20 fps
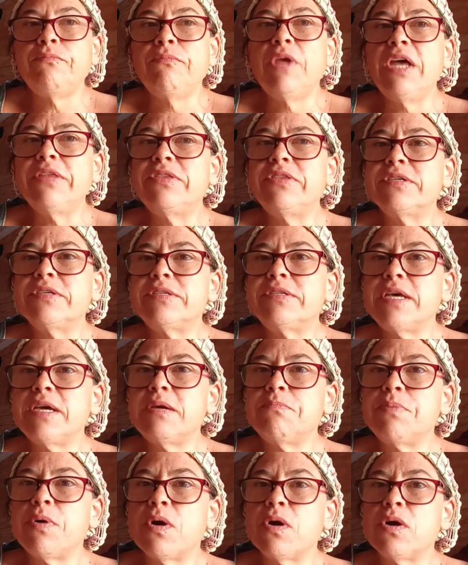at the
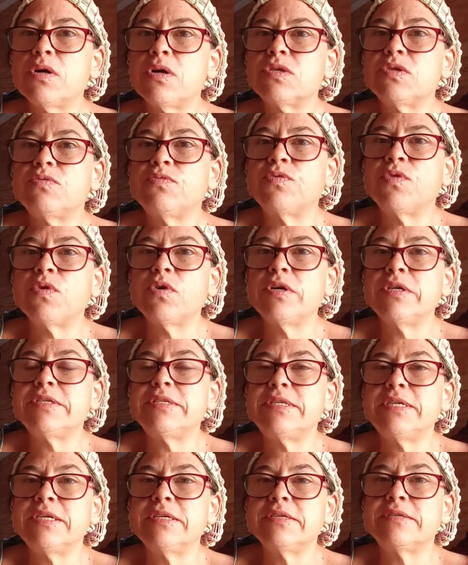state parks,
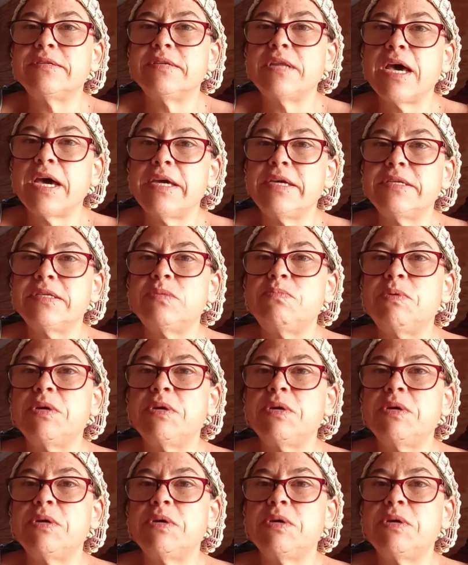Foresty is nice